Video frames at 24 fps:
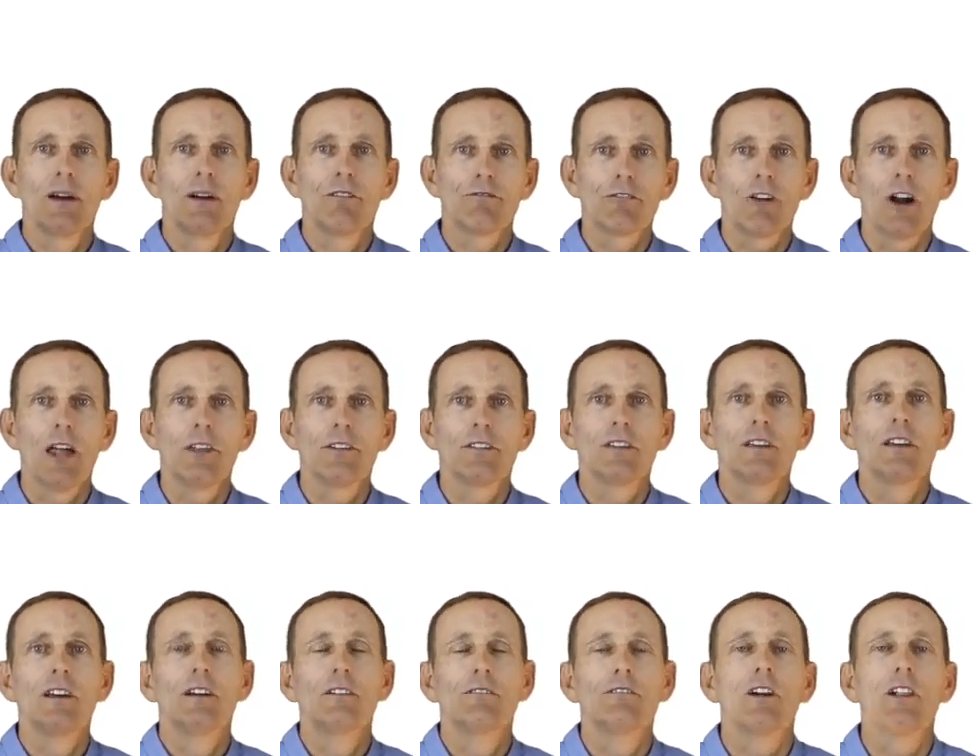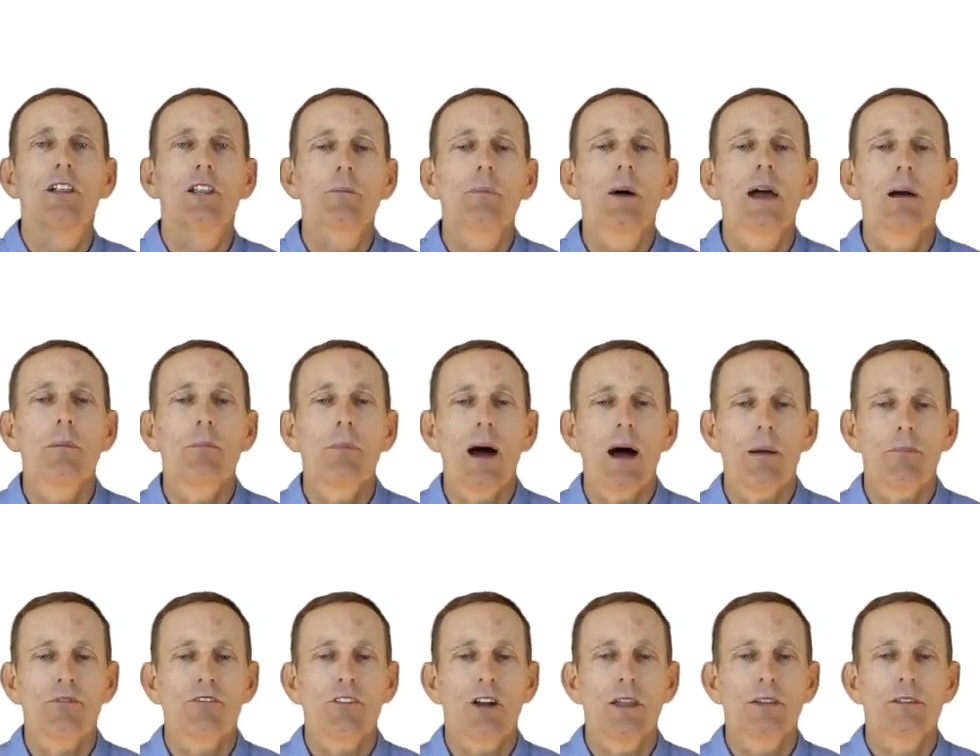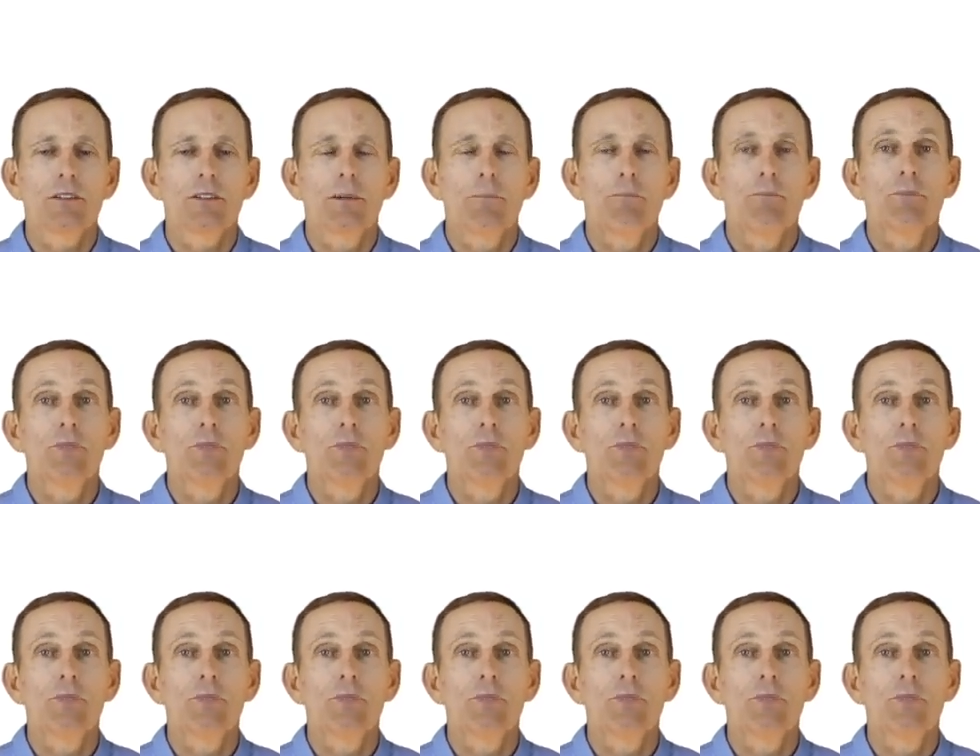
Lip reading: front followed by a pop front.